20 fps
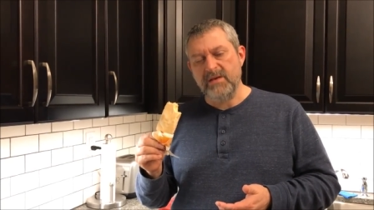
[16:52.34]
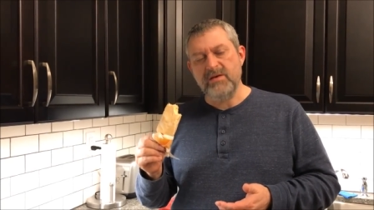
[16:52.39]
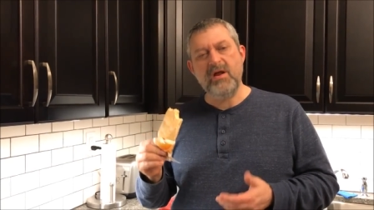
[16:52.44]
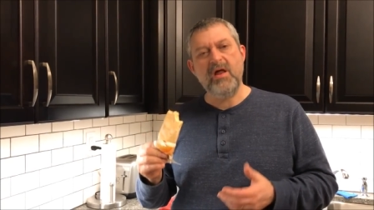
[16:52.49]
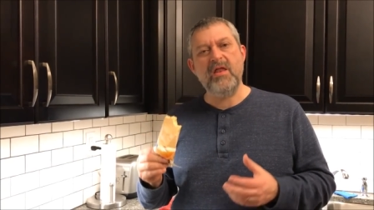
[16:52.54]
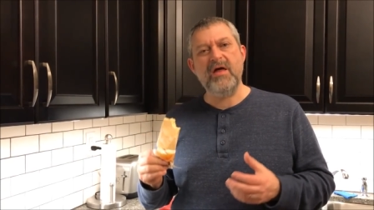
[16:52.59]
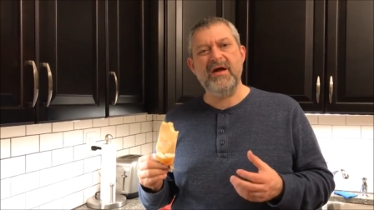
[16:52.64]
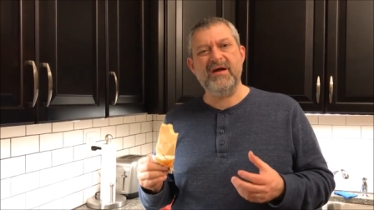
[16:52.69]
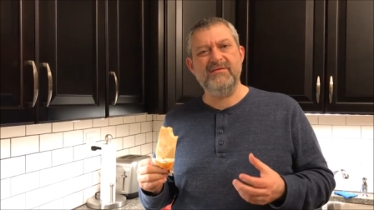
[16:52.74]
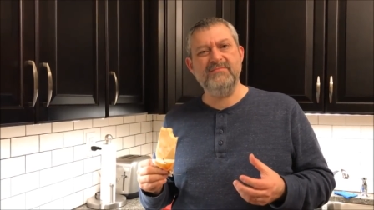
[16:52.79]

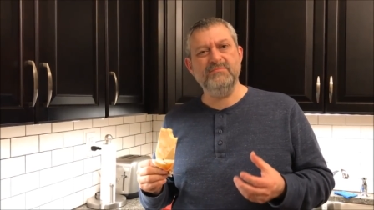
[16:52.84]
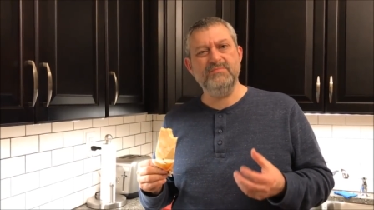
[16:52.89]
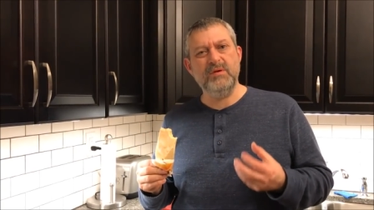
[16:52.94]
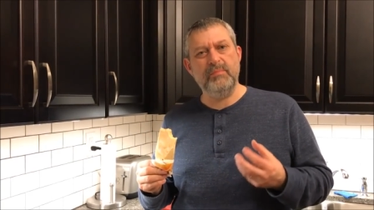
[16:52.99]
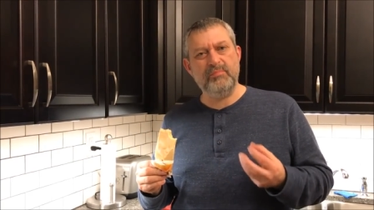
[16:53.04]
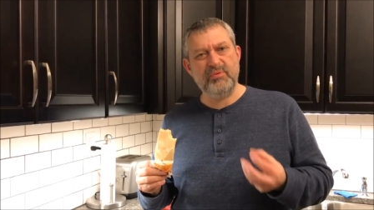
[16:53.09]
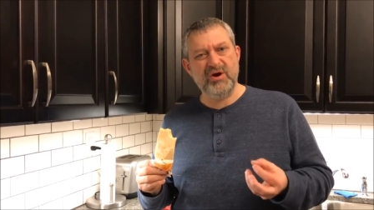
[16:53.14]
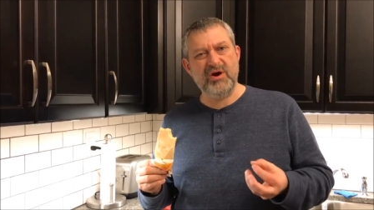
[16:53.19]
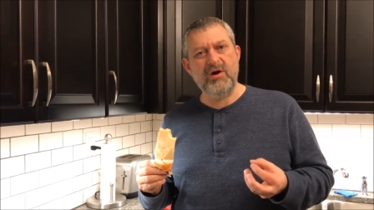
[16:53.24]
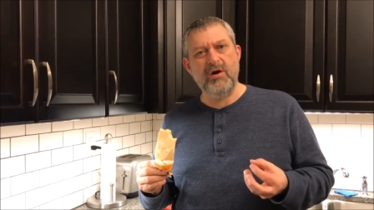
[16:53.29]
Not like
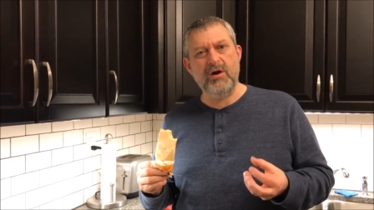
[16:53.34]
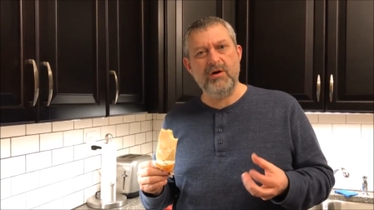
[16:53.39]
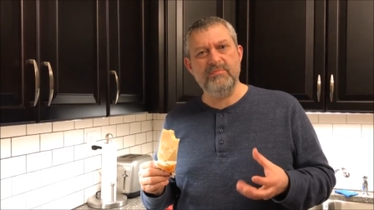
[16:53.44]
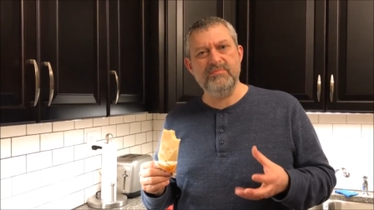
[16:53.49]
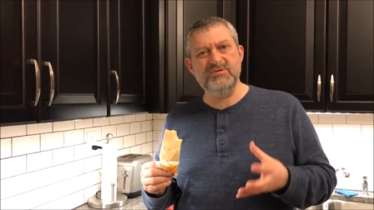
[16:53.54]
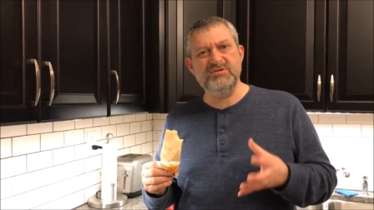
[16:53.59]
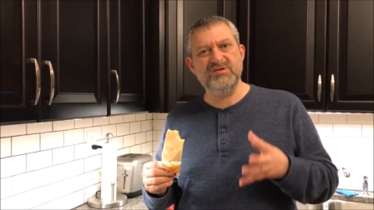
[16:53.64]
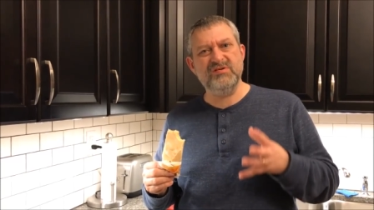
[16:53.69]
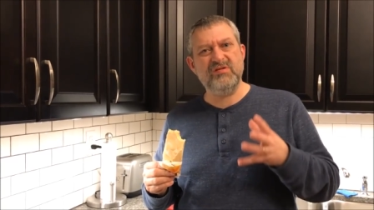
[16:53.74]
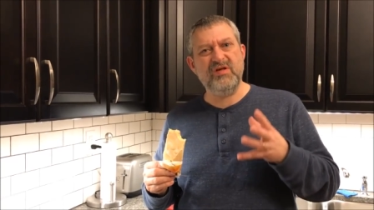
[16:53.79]
brick
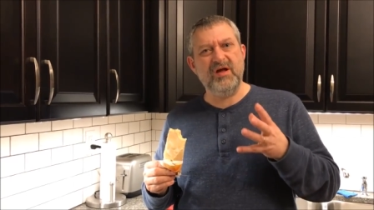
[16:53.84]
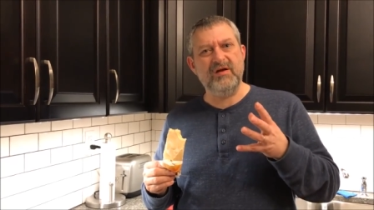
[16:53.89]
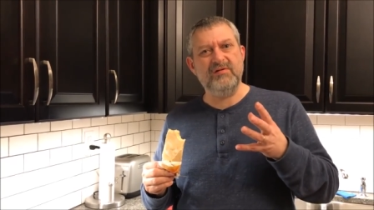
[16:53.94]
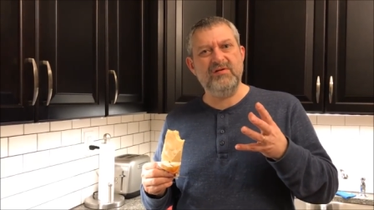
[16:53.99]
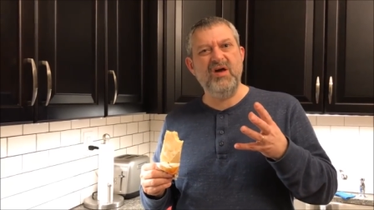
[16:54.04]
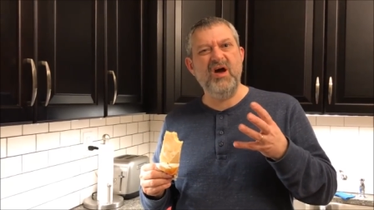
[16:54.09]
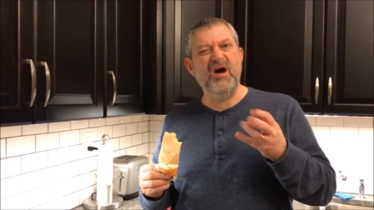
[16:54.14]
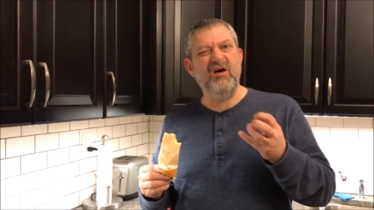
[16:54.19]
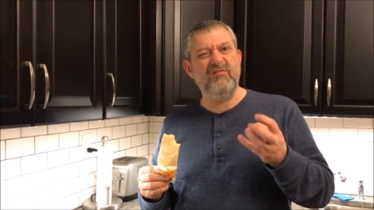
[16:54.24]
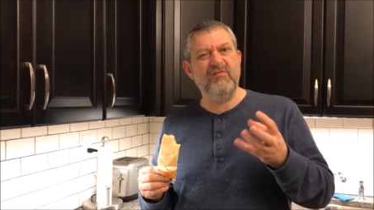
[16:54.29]
hard, but just
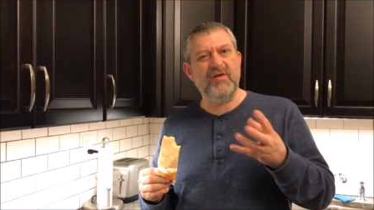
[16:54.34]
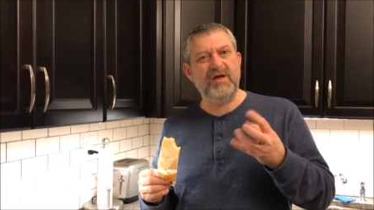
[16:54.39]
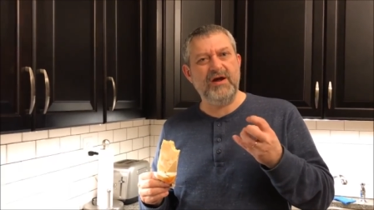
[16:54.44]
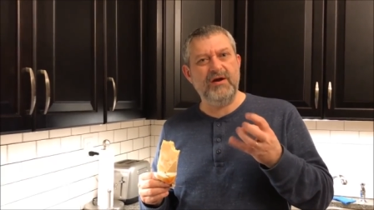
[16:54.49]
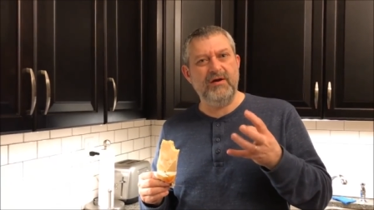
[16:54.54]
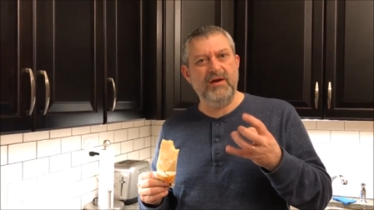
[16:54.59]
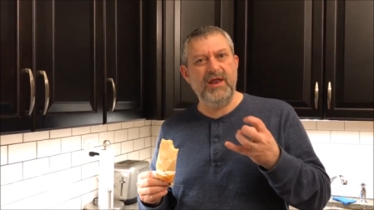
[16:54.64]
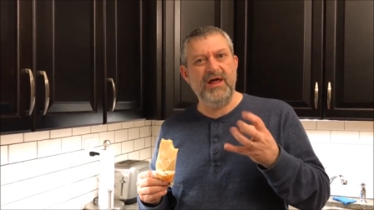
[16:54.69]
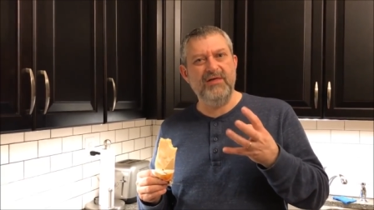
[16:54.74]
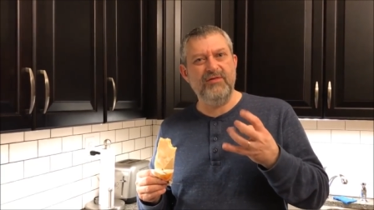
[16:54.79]
like tough,
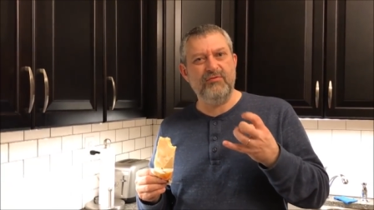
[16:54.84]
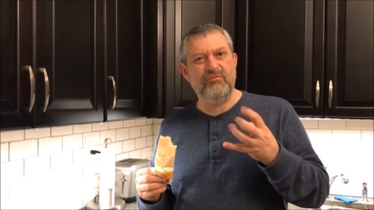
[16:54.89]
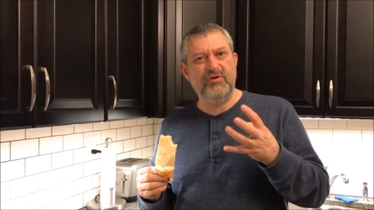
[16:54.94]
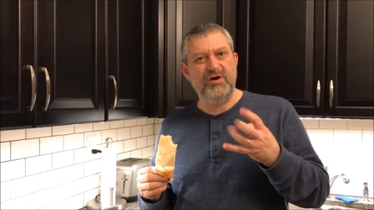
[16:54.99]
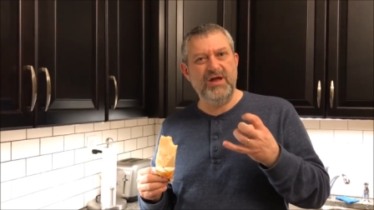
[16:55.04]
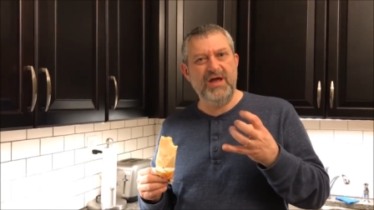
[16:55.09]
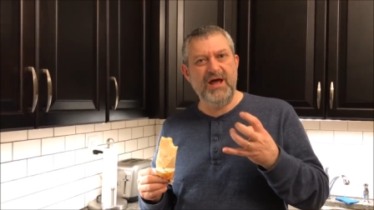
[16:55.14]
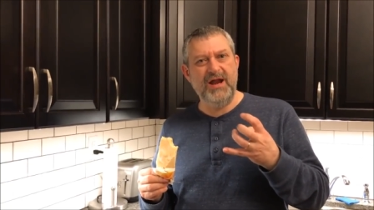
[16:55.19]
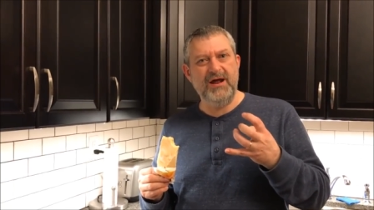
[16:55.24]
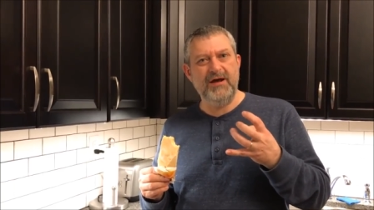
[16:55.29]
like a
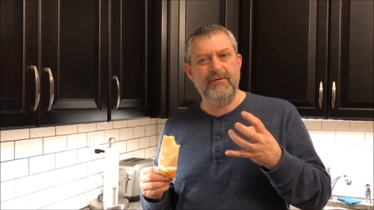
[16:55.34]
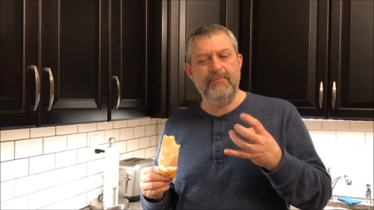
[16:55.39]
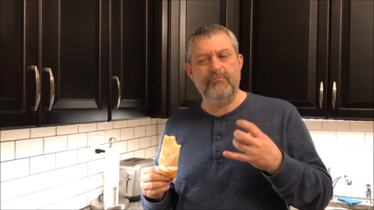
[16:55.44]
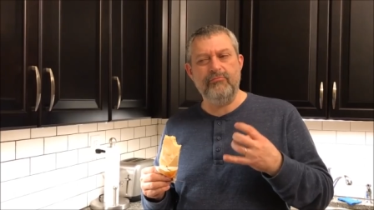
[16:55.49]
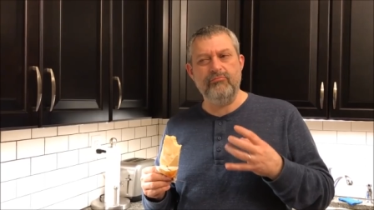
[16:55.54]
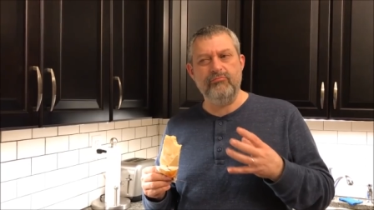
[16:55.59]
leathery kind